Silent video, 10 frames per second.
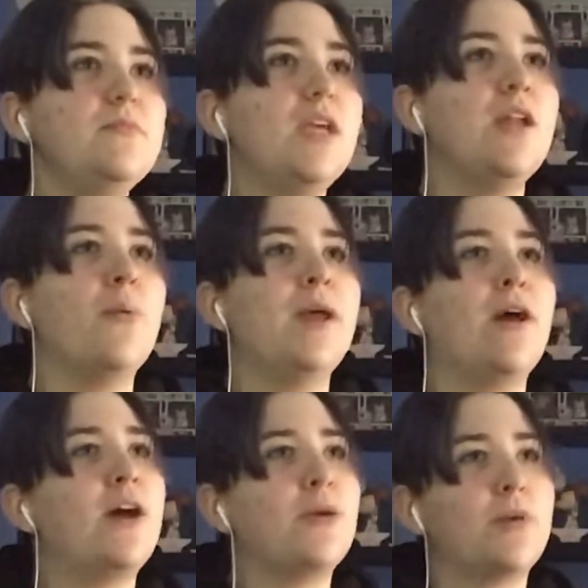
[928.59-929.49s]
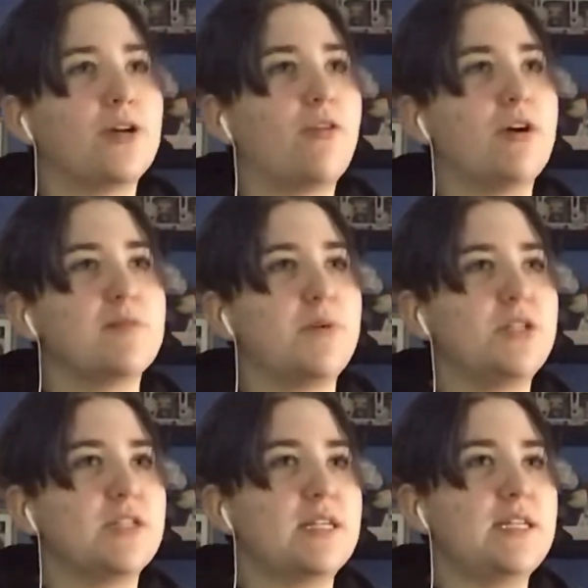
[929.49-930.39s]
I went, I don't want to cry as
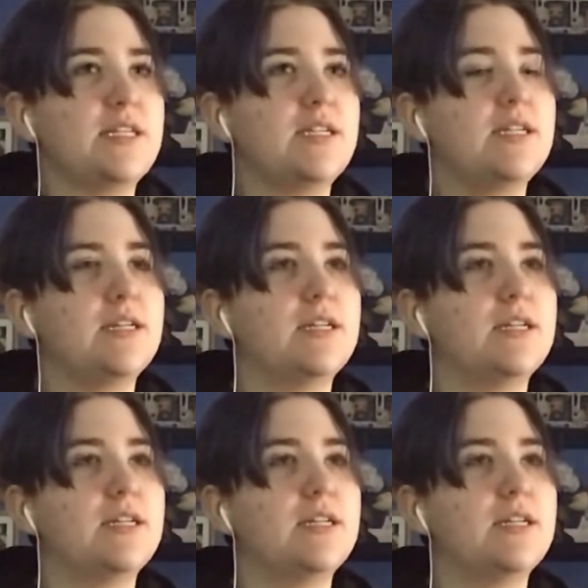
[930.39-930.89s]
much as I did.